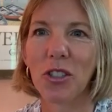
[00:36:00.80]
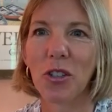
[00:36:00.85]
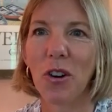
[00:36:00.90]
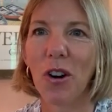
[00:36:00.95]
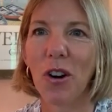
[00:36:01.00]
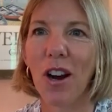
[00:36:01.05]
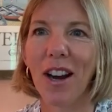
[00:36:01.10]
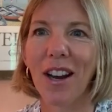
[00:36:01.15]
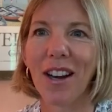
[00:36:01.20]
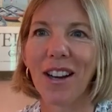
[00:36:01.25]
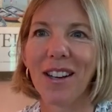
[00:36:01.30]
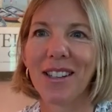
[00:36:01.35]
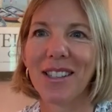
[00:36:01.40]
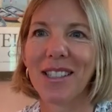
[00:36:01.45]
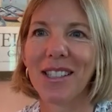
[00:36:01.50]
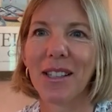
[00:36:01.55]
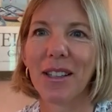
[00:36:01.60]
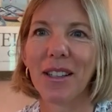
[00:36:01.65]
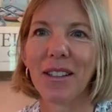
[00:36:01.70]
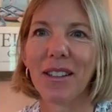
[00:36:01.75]
Troy
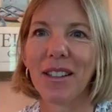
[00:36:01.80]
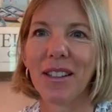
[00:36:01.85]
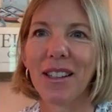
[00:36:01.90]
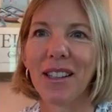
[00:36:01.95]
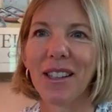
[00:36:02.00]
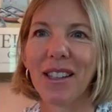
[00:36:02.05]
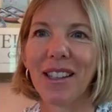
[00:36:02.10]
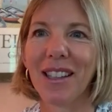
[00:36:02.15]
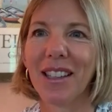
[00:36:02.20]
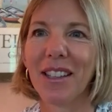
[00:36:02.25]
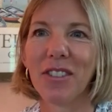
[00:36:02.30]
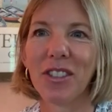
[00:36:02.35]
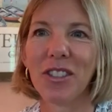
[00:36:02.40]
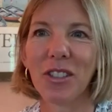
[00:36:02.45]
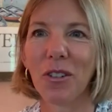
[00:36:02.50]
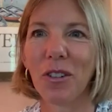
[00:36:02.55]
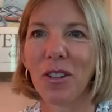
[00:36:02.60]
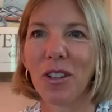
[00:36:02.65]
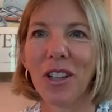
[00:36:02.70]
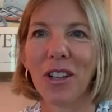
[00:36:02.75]
to live
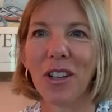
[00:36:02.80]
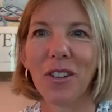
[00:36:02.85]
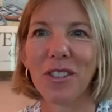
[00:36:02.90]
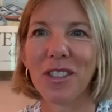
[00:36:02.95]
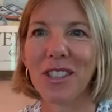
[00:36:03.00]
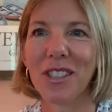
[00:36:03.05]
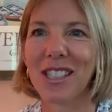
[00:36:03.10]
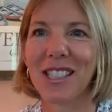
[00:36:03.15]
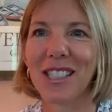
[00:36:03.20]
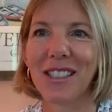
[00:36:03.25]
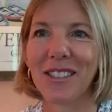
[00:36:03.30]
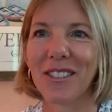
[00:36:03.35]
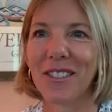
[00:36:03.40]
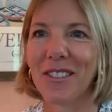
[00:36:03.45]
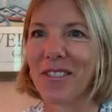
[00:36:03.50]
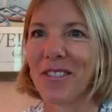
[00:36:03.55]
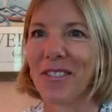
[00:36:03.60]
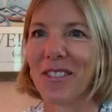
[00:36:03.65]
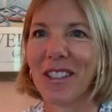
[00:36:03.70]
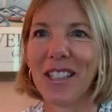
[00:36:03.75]
so close
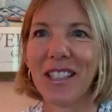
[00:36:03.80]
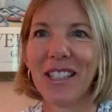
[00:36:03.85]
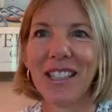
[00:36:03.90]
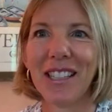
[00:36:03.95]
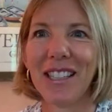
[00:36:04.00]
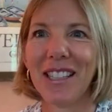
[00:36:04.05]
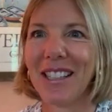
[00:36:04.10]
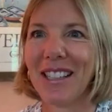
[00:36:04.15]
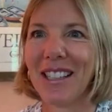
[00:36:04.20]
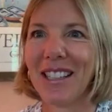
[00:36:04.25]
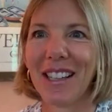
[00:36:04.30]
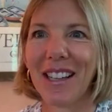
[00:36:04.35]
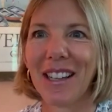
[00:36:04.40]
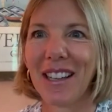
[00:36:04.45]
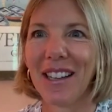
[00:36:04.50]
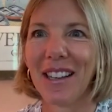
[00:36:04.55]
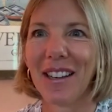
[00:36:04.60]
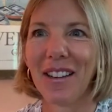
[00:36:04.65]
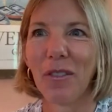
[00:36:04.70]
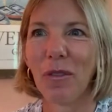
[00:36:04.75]
to
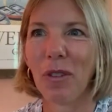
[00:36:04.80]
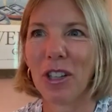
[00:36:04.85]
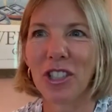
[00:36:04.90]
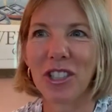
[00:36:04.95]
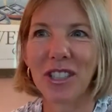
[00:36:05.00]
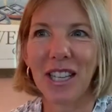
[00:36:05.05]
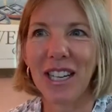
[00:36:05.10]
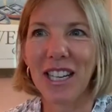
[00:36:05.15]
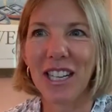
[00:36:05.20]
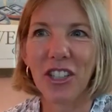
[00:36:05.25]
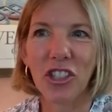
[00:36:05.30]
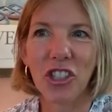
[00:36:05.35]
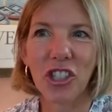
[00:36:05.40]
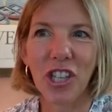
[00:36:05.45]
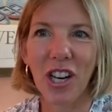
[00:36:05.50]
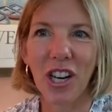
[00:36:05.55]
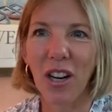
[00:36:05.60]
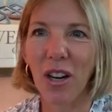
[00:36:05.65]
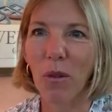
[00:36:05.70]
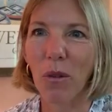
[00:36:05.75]
where Sonny and
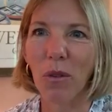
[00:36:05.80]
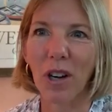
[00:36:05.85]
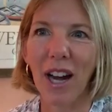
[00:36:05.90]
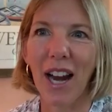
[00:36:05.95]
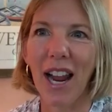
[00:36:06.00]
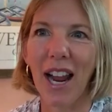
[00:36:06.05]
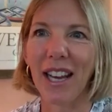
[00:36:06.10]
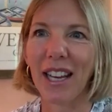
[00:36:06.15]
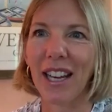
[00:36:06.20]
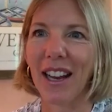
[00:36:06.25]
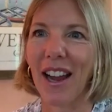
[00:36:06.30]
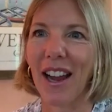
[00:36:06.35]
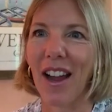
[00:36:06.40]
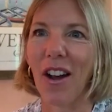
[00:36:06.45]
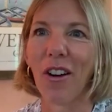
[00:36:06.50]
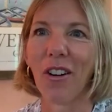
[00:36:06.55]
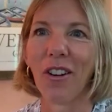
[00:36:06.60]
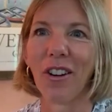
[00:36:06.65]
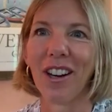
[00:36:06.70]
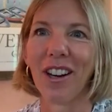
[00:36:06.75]
Cher were hanging
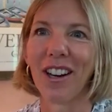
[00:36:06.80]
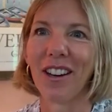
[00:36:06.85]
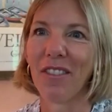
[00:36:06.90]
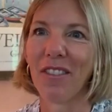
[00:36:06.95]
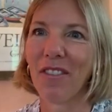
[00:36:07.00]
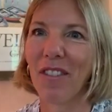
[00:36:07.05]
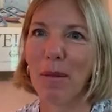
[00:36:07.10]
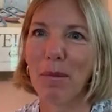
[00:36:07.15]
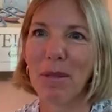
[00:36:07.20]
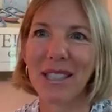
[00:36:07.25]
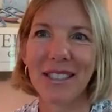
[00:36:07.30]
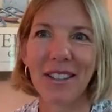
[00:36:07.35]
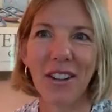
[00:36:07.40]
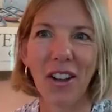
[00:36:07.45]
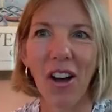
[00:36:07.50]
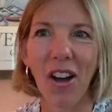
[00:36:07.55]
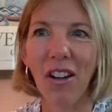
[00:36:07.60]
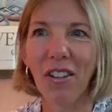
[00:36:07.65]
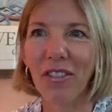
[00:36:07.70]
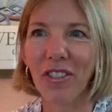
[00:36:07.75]
out, and famous
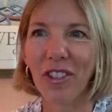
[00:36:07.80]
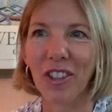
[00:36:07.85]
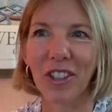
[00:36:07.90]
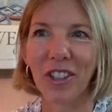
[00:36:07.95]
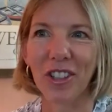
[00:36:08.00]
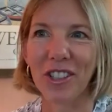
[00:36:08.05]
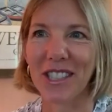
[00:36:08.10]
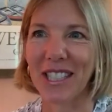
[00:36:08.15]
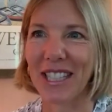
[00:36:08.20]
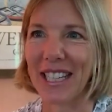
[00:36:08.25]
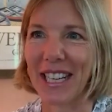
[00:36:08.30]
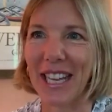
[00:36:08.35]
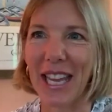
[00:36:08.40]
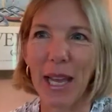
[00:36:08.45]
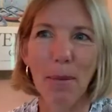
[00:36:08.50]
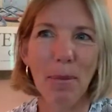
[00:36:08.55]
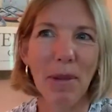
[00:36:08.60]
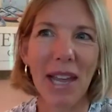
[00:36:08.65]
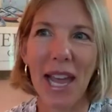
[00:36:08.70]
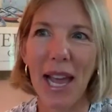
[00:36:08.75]
golfers, and
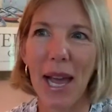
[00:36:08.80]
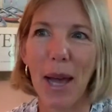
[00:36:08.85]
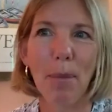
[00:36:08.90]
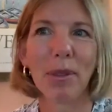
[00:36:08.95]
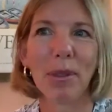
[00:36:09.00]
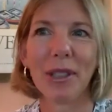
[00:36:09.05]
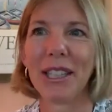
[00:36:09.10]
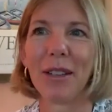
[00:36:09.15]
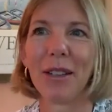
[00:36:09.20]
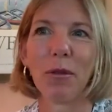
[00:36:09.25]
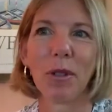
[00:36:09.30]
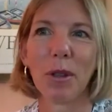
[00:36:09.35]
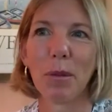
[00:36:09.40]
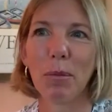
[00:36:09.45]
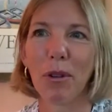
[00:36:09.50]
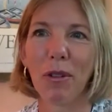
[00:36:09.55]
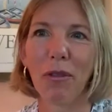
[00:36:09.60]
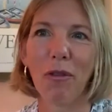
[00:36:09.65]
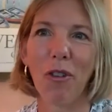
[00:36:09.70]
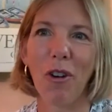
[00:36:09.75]
Gabe Kaplan would
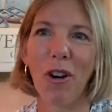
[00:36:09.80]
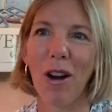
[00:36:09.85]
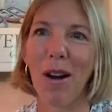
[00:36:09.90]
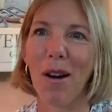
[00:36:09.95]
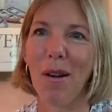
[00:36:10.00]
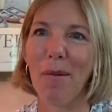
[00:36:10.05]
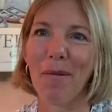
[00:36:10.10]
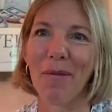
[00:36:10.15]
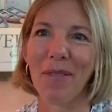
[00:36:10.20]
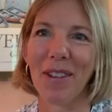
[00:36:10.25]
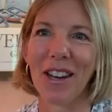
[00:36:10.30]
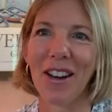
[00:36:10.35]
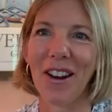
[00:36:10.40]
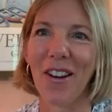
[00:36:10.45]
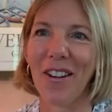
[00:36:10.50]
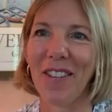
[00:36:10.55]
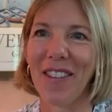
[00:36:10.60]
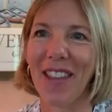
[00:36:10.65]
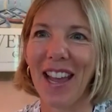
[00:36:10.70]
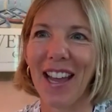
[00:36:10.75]
perform, you know,
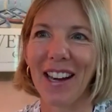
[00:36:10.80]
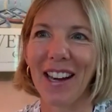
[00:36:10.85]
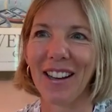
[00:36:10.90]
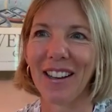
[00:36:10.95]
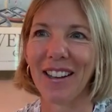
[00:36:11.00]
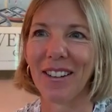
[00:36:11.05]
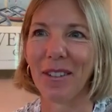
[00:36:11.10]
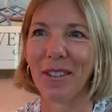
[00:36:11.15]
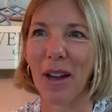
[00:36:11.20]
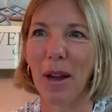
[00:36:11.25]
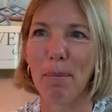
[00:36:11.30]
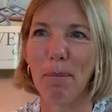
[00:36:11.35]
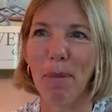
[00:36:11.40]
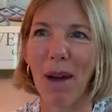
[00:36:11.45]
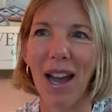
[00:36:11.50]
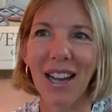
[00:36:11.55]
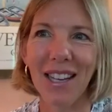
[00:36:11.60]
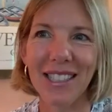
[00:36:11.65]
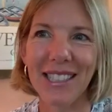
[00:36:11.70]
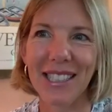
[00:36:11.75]
and they had a
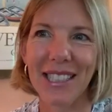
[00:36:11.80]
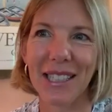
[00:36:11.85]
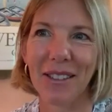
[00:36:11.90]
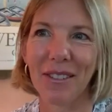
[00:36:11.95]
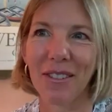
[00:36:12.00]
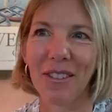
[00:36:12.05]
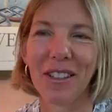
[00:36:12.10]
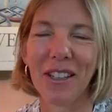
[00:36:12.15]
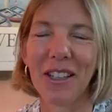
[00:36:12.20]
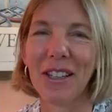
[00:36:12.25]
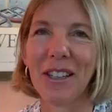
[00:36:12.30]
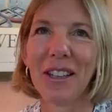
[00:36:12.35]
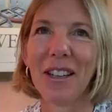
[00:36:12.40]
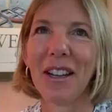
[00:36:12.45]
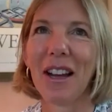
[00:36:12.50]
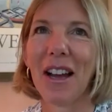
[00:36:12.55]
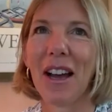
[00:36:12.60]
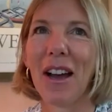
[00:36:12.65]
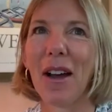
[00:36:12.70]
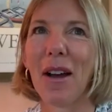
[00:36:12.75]
boxing
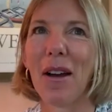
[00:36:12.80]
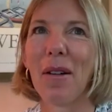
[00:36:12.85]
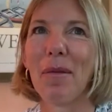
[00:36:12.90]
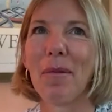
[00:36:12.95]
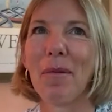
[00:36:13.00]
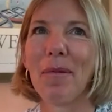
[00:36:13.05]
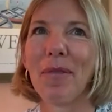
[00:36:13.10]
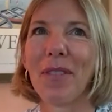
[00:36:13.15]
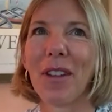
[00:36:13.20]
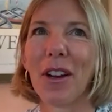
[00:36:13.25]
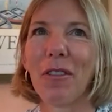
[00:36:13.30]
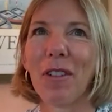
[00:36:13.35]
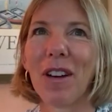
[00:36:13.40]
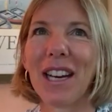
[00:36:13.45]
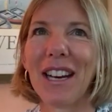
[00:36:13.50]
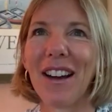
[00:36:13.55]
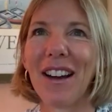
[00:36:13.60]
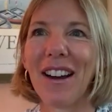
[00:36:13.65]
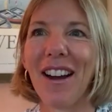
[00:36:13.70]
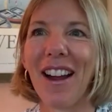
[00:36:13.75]

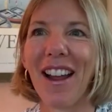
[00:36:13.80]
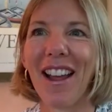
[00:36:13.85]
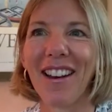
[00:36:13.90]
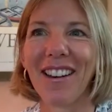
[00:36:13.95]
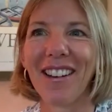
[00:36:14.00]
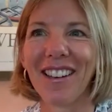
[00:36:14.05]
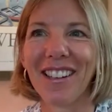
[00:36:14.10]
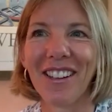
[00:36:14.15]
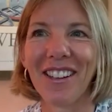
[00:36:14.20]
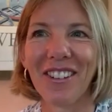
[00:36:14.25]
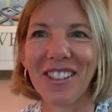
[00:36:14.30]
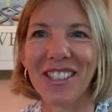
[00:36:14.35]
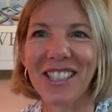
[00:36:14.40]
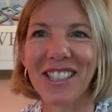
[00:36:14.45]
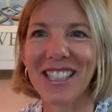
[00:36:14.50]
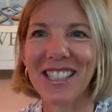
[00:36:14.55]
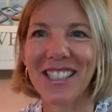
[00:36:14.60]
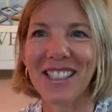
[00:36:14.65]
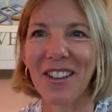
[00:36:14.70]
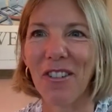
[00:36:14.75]
arena, and, you know, it's
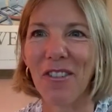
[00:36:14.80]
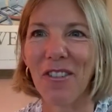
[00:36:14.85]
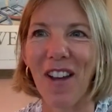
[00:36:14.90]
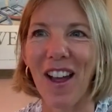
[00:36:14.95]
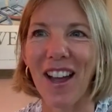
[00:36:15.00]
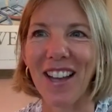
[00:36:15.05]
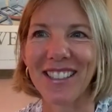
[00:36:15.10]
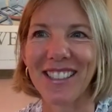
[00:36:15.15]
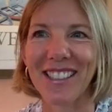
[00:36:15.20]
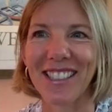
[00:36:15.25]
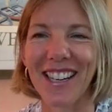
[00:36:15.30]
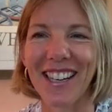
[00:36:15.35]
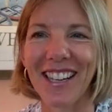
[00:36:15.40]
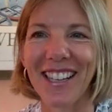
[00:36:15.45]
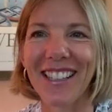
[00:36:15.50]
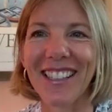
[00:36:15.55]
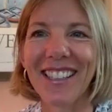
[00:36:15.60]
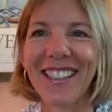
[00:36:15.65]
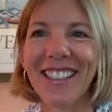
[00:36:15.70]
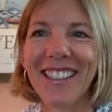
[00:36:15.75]
just so
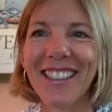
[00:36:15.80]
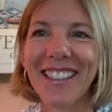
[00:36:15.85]
fascinating.